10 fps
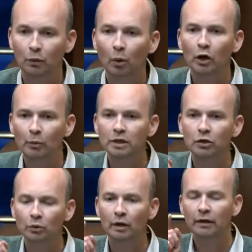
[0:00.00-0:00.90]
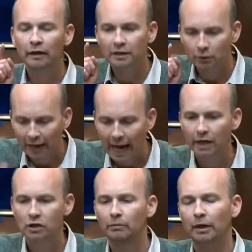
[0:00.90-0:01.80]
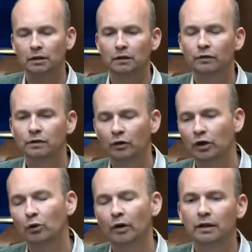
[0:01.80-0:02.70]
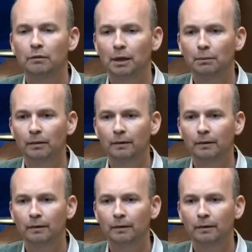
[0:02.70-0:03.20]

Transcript: Why don't we do things that would actually make a difference for the Ukrainian people?